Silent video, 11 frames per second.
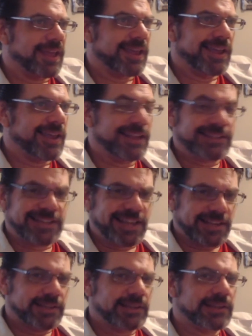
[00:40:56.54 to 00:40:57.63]
That's it.
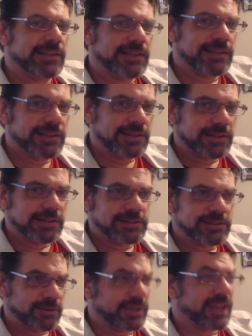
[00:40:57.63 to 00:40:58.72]

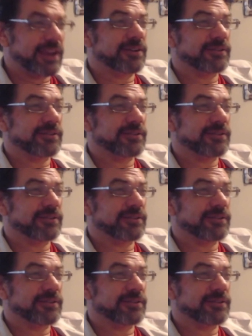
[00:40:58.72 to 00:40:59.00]
Don't care